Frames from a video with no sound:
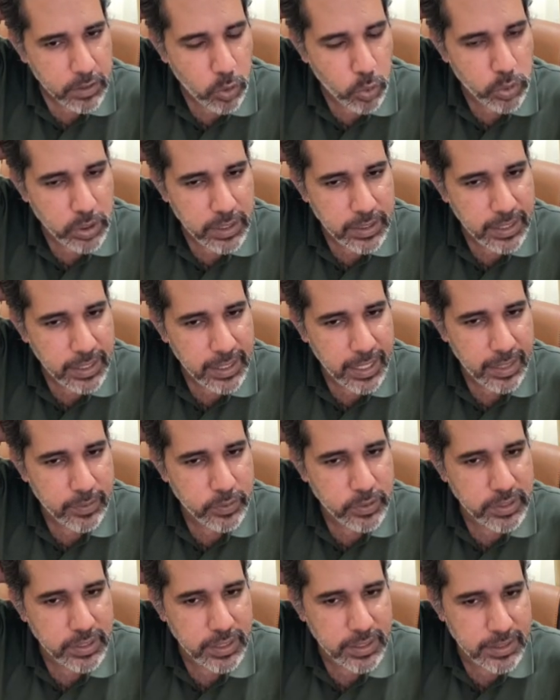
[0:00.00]
The only thing I
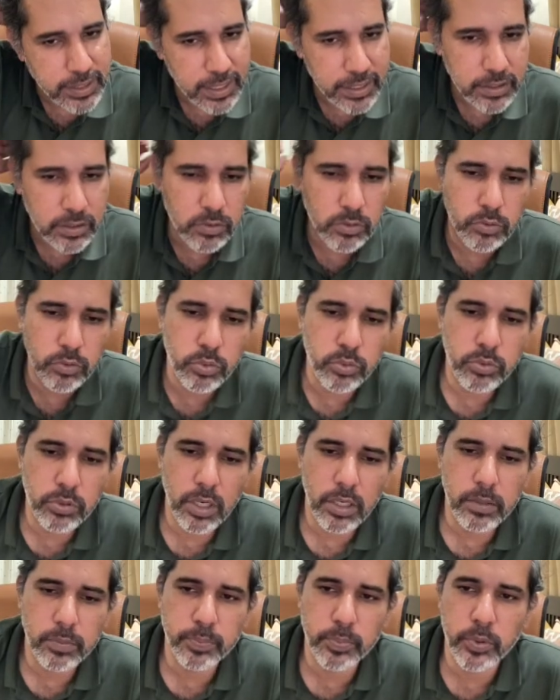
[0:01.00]
would suggest, do
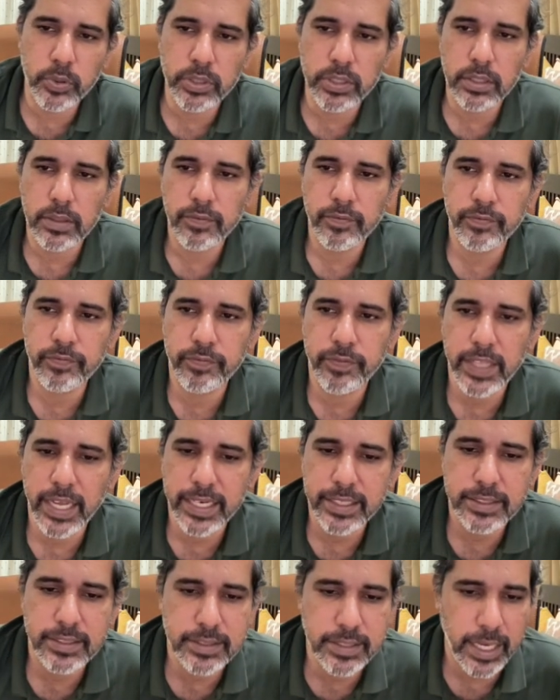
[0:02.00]
not put
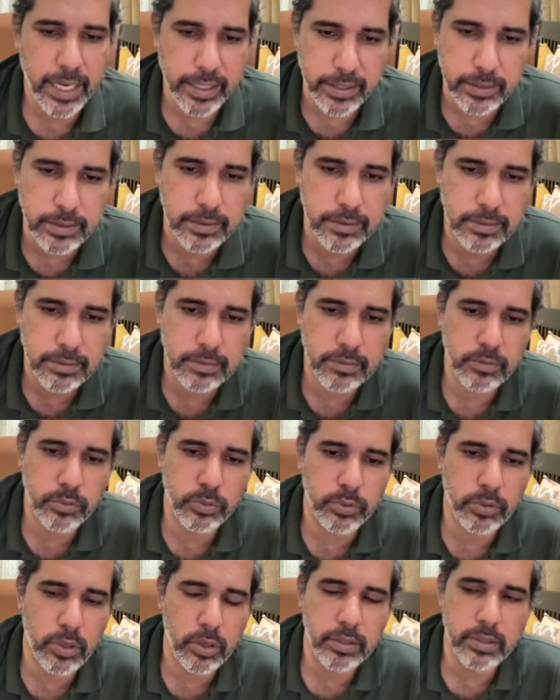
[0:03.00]
flat stats.
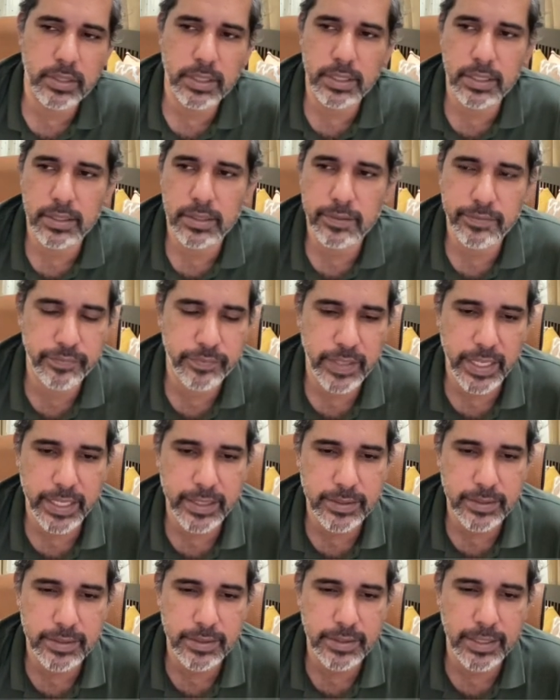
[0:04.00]
Do not gear
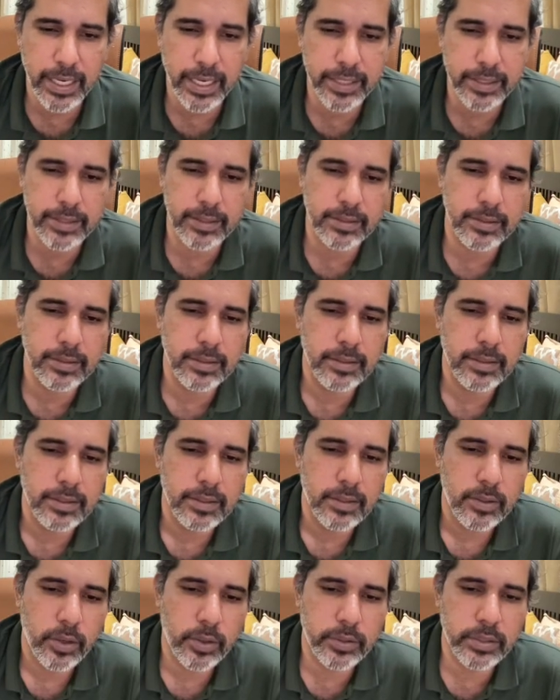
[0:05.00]
flat stat
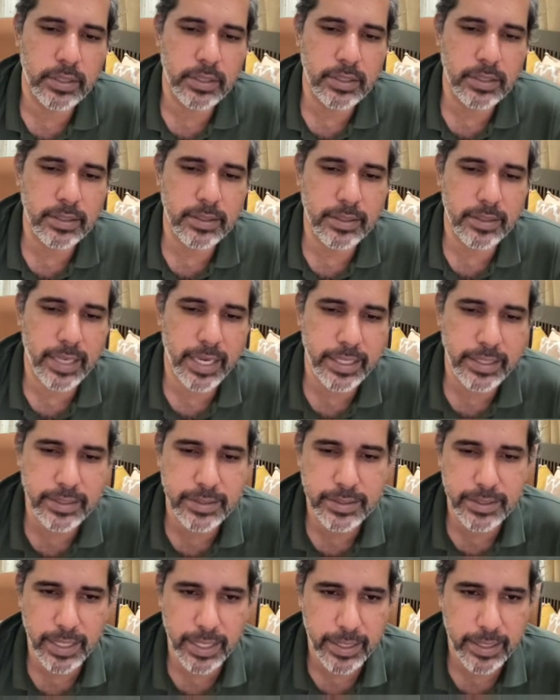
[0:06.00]
on the right
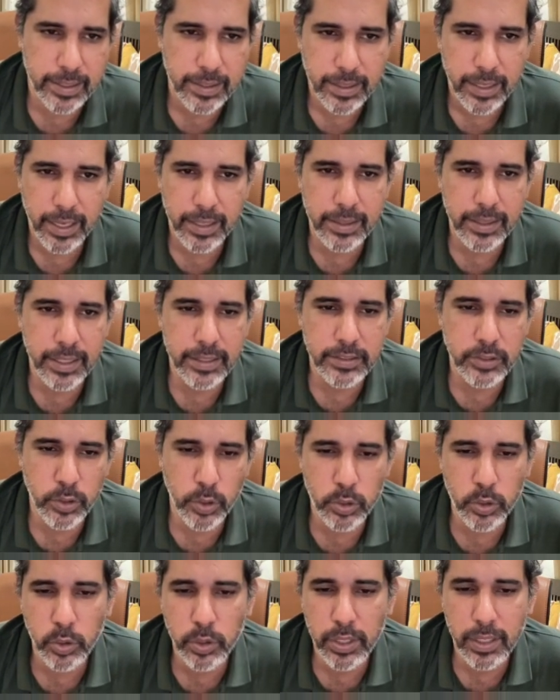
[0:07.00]
side unless
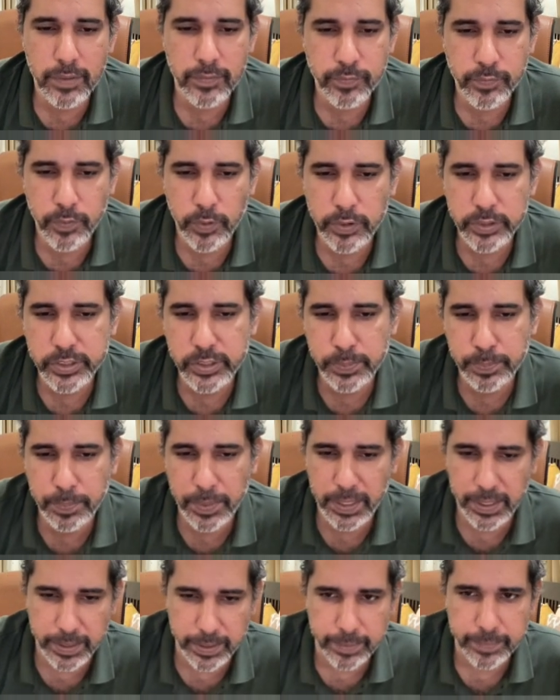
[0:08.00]
you're looking for
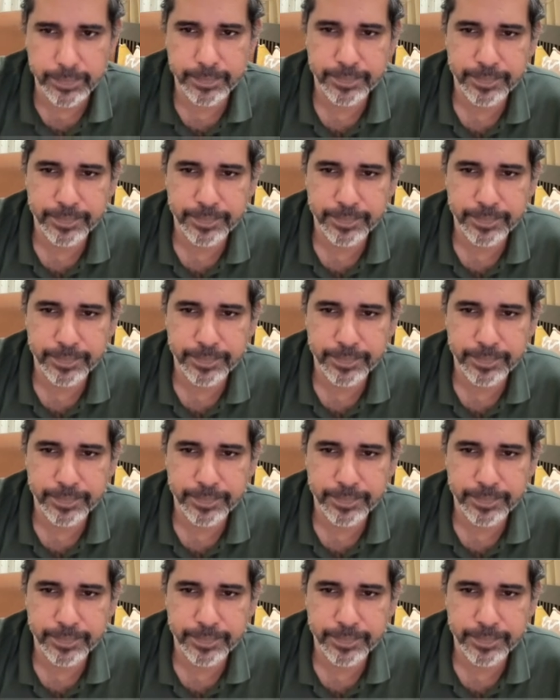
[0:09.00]
speed.